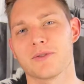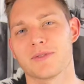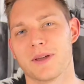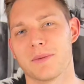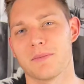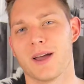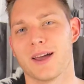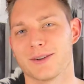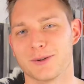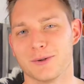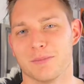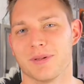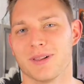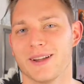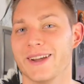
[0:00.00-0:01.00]
of them had to
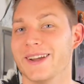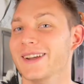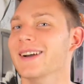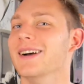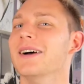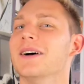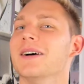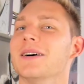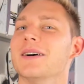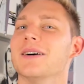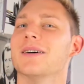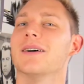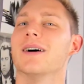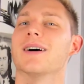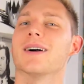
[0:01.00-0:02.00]
play
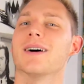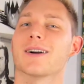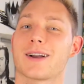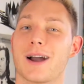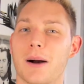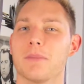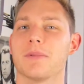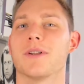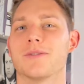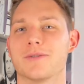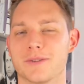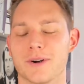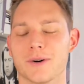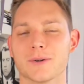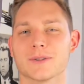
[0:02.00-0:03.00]
a couple of
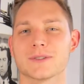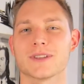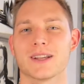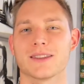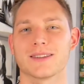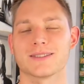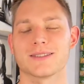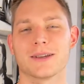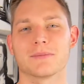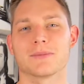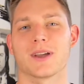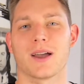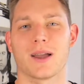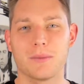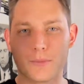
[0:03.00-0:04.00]
roles at the same
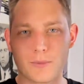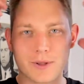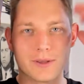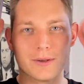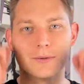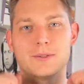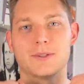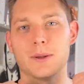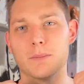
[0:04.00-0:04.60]
time. We used